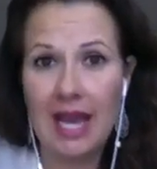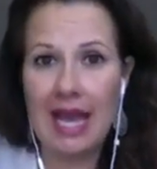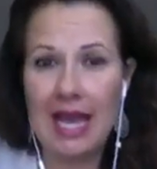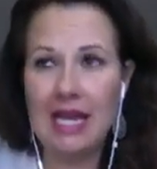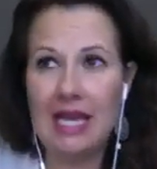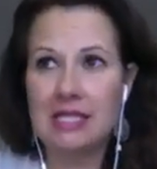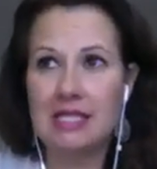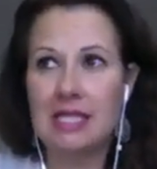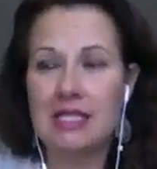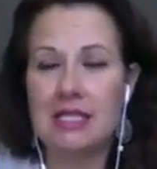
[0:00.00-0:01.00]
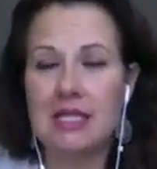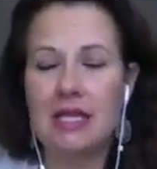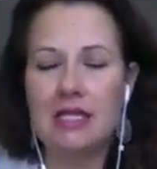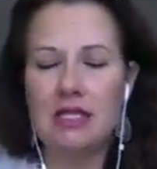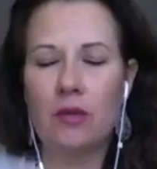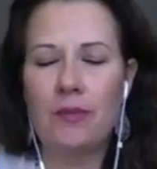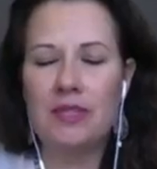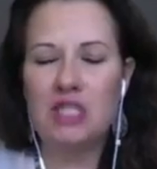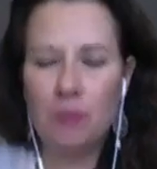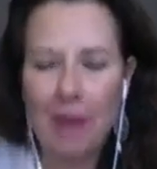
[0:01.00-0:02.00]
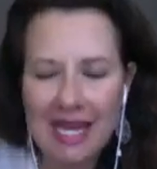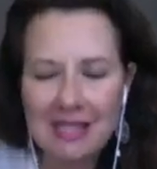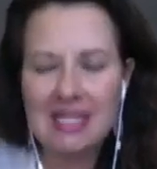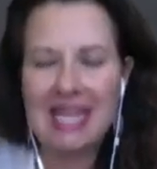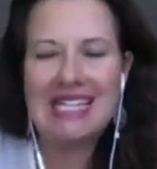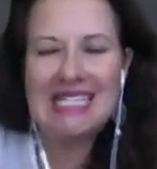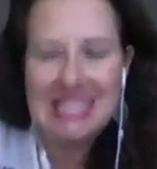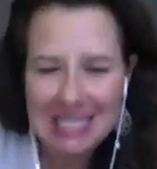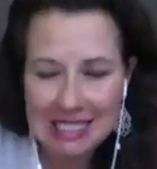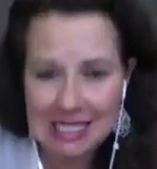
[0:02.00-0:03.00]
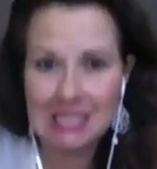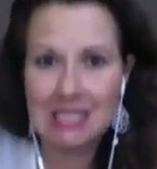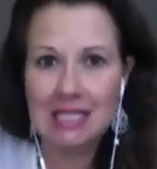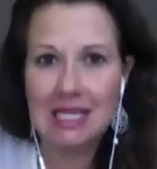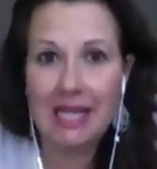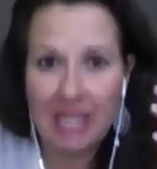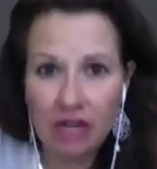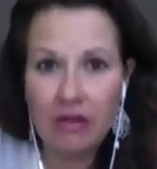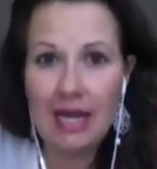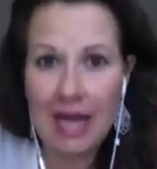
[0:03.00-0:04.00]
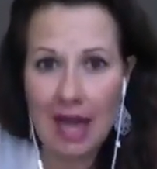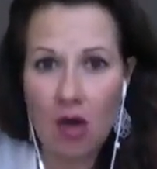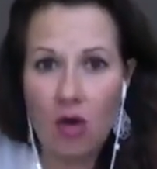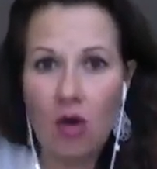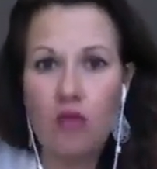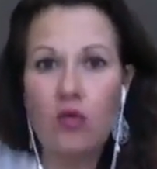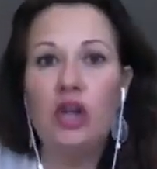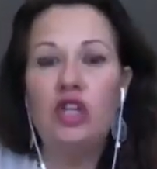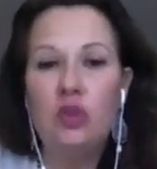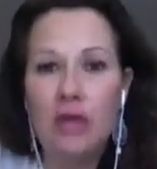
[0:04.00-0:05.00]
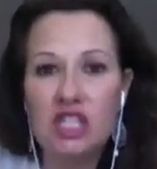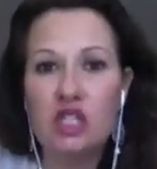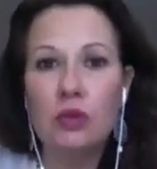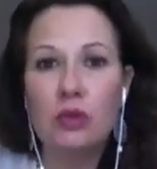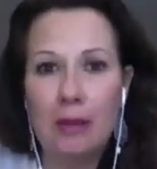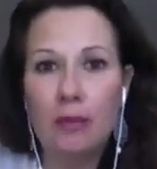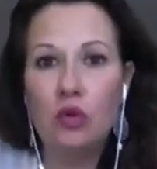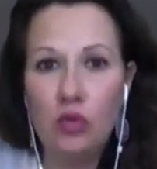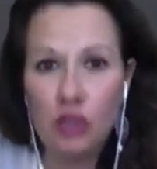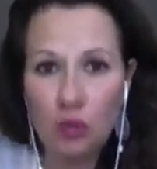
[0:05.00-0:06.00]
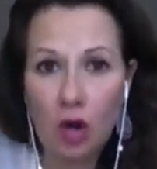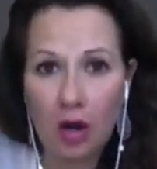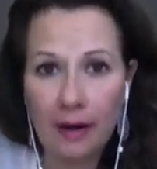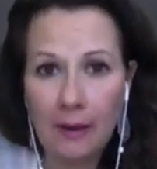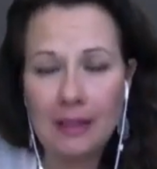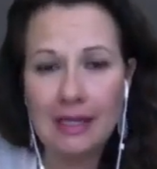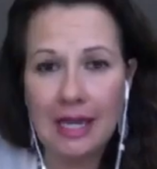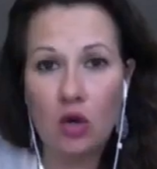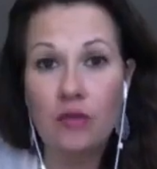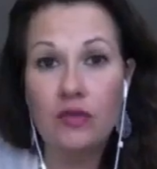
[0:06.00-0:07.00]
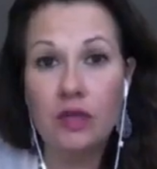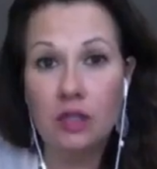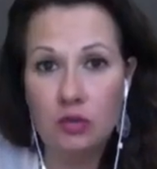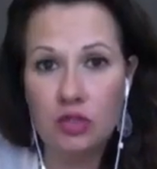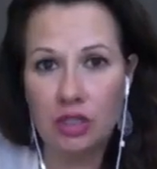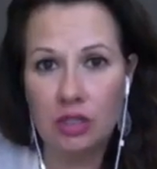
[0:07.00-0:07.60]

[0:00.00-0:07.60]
And it's a space that exists here and now, of where you get to remember who you are and let go of the illusion,